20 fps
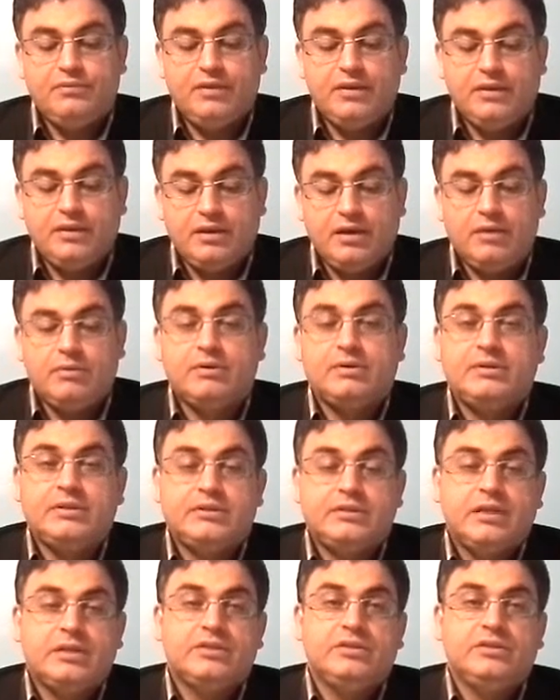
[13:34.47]
our
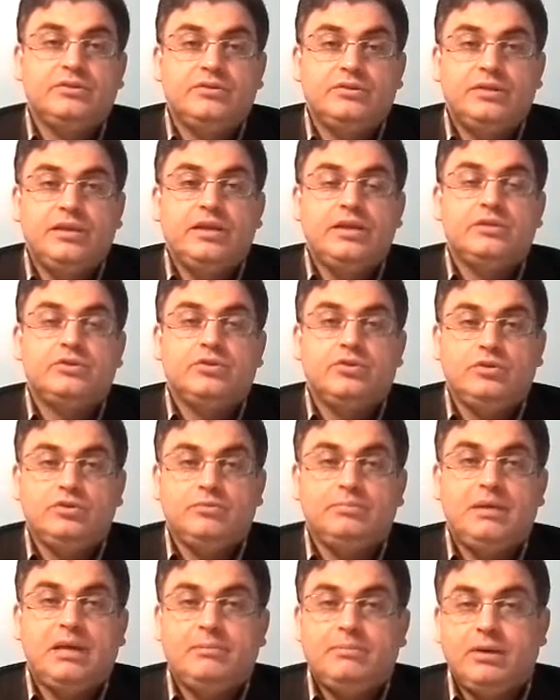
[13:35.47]
discussion today is going
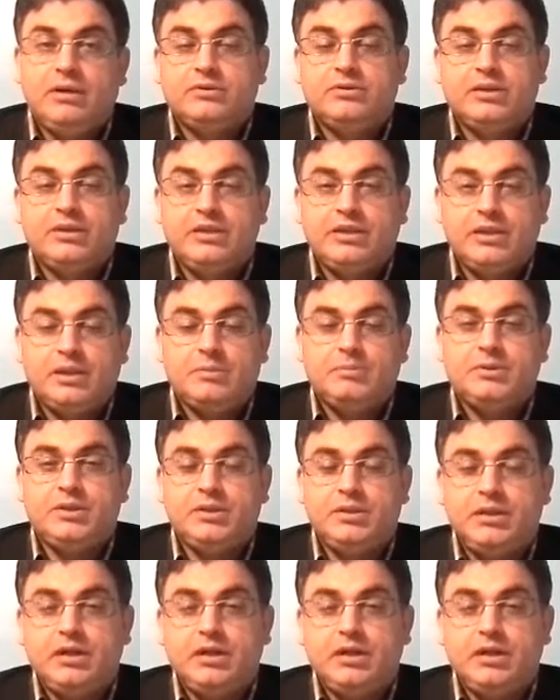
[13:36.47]
to be about encryption.